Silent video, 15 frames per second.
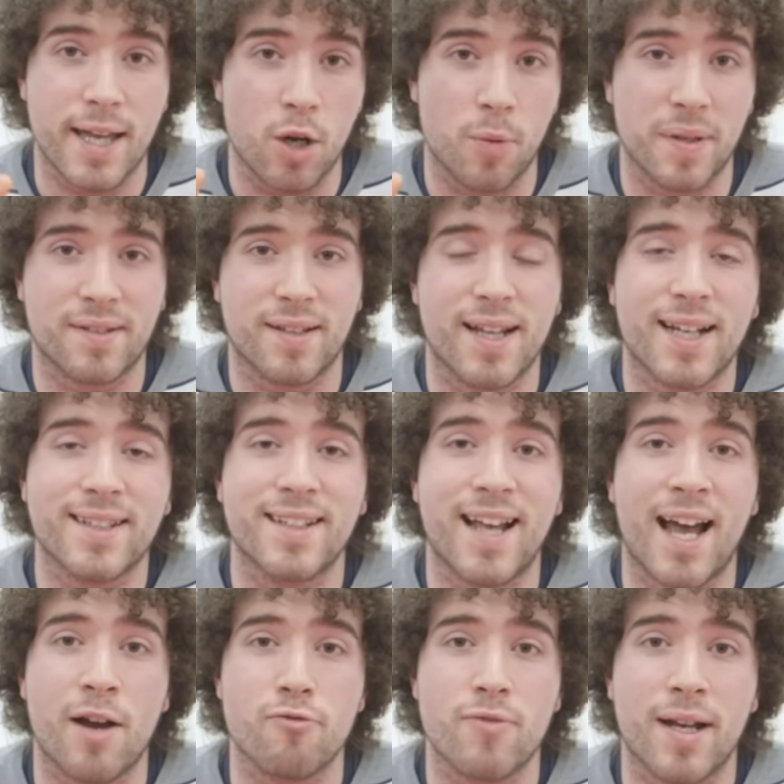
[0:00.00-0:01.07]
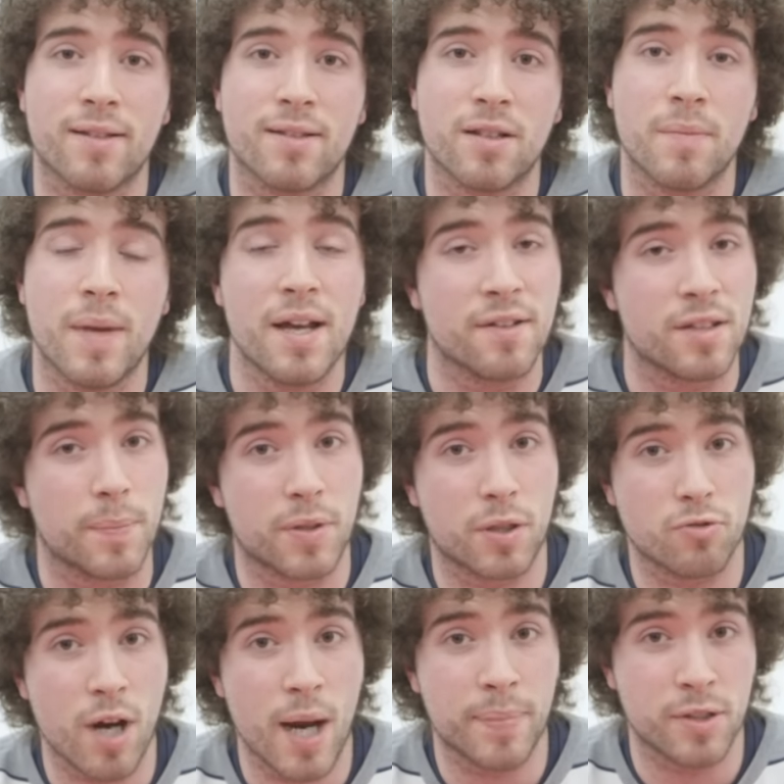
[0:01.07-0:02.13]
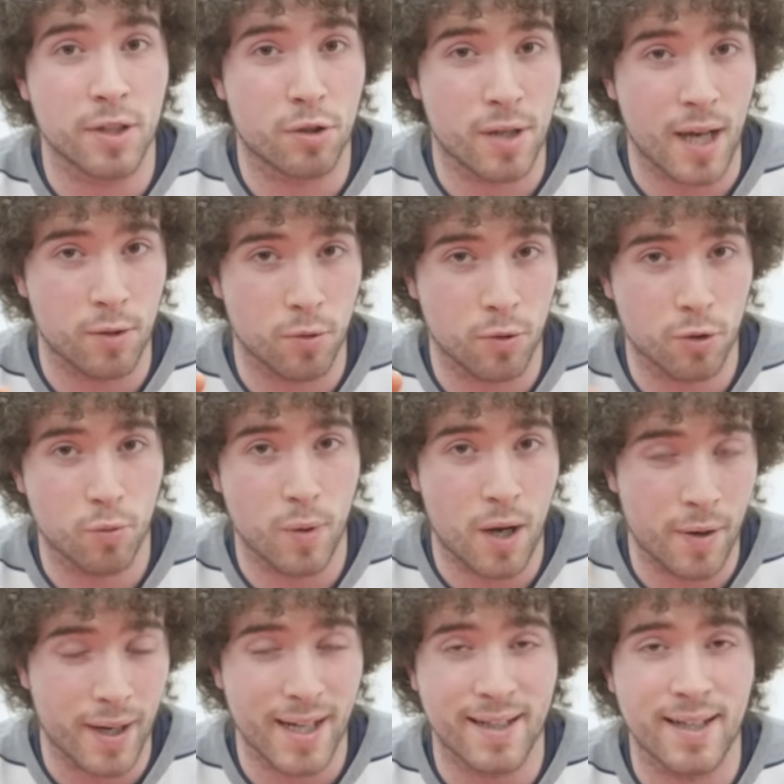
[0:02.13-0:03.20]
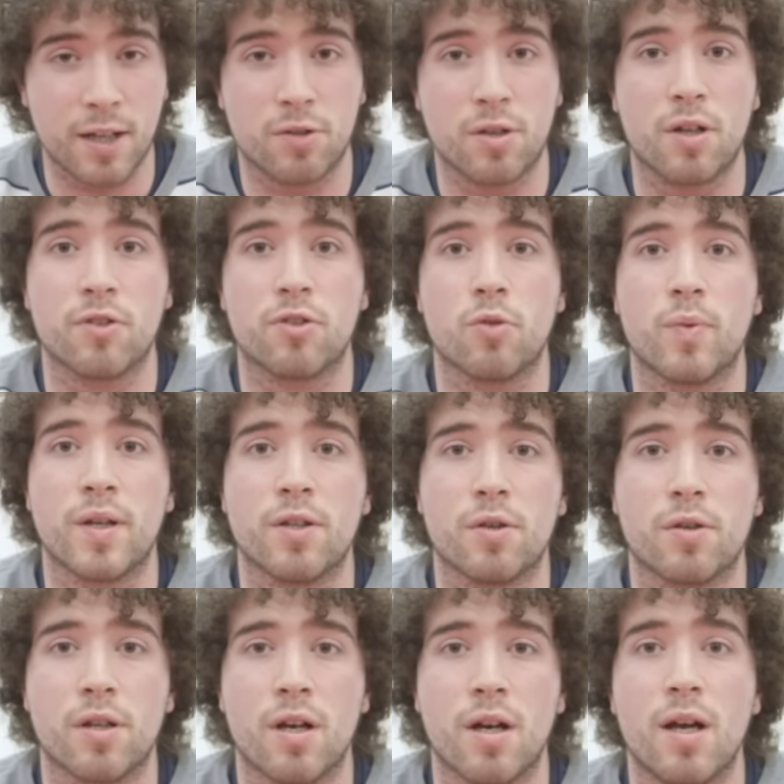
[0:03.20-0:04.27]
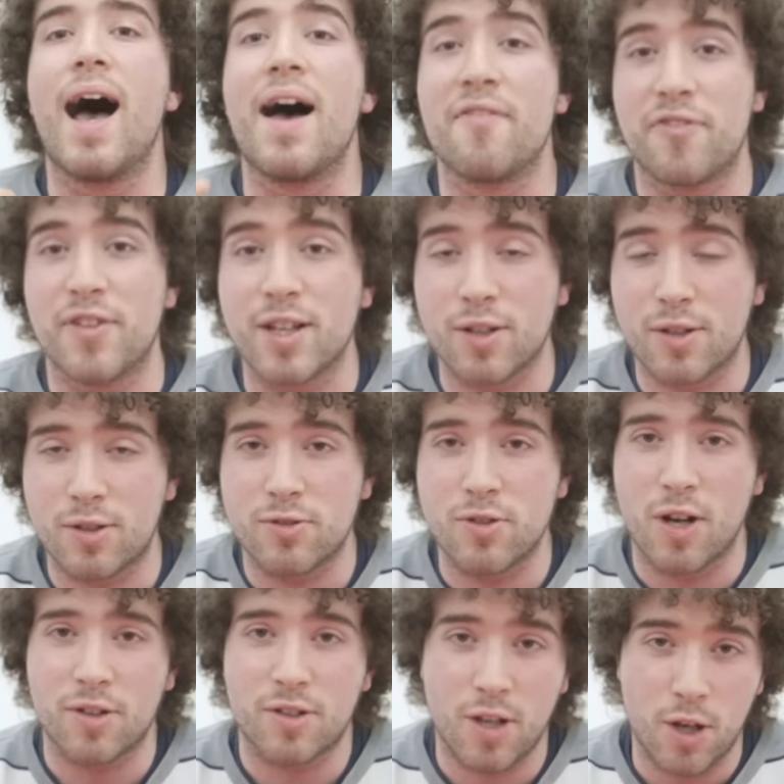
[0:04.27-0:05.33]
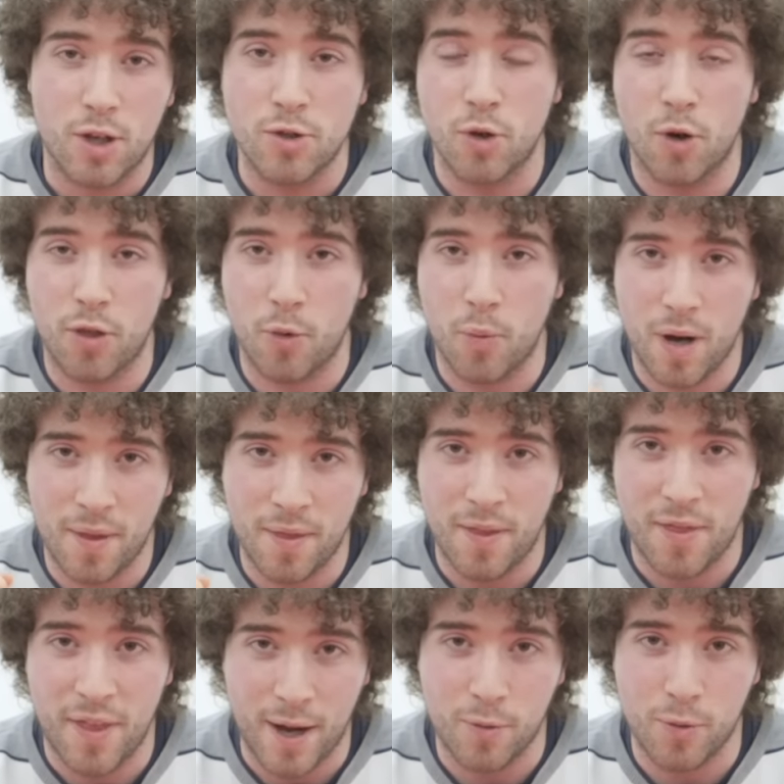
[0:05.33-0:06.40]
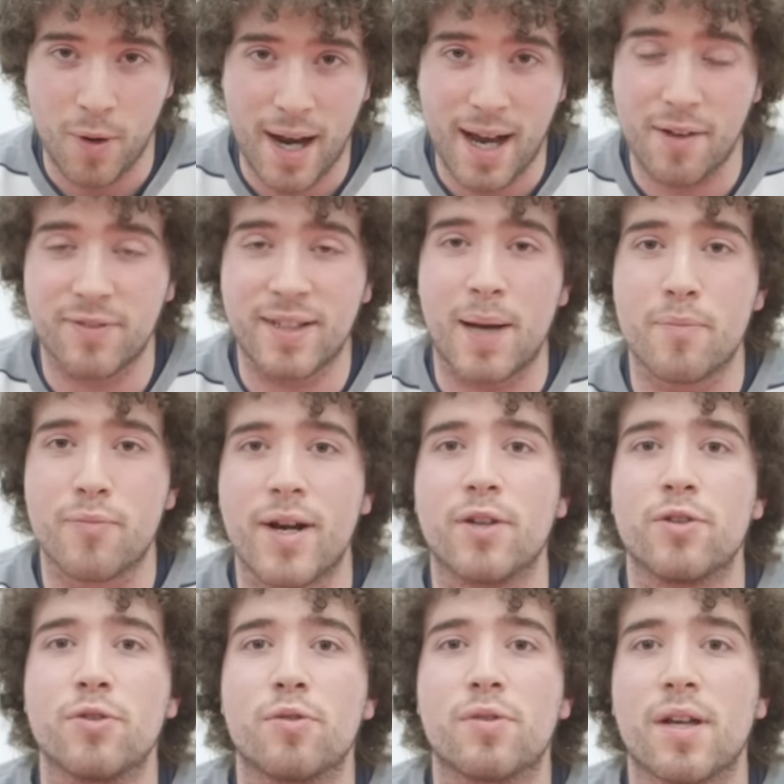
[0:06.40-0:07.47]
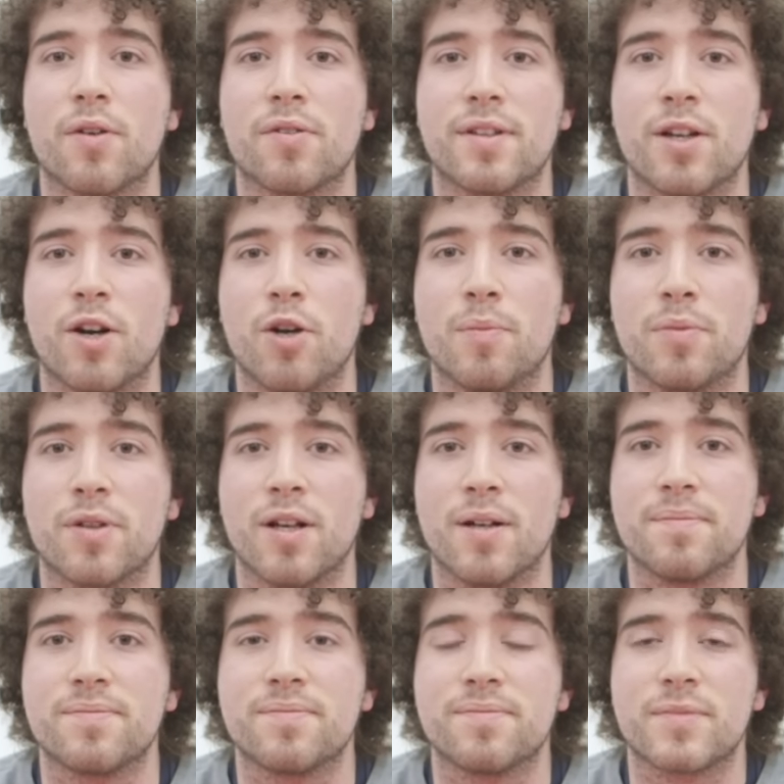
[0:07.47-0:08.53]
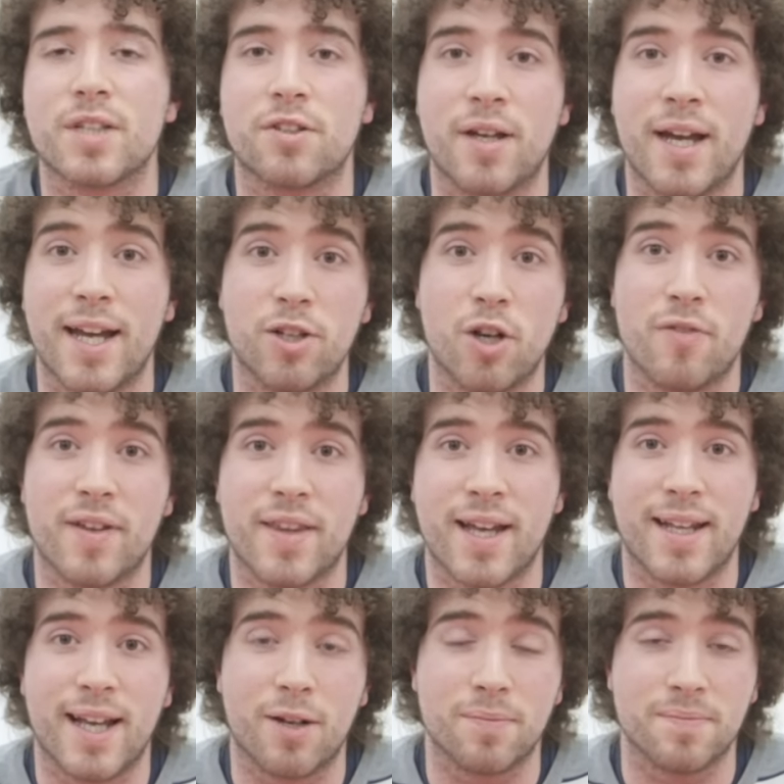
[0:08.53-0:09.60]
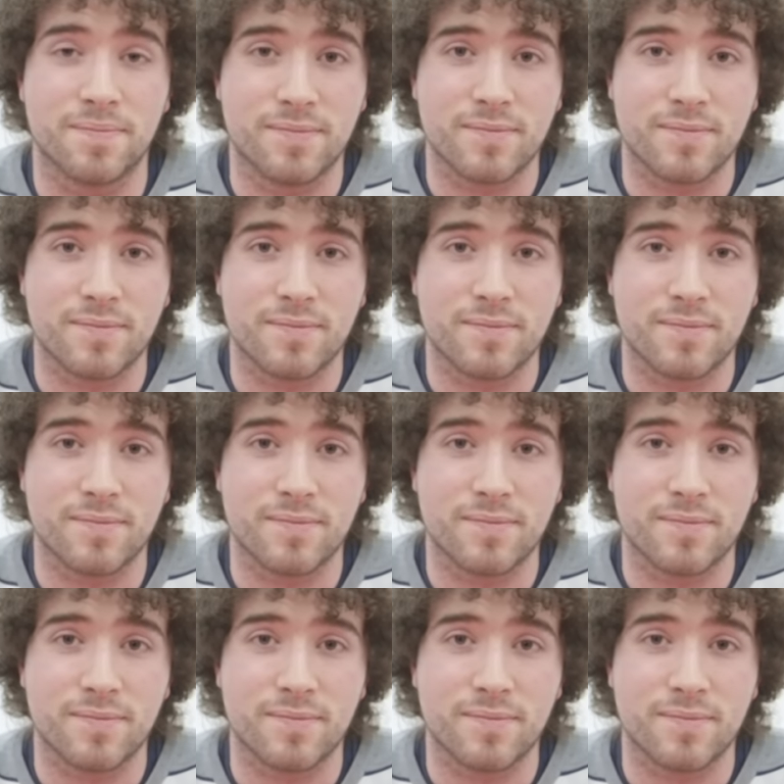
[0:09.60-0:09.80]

It'll be selected at random. Subscribe to the channel as well in that chance to win the shirt. And fingers crossed, you're the one that will have that brand new Chelsea home shirt. So head over there now.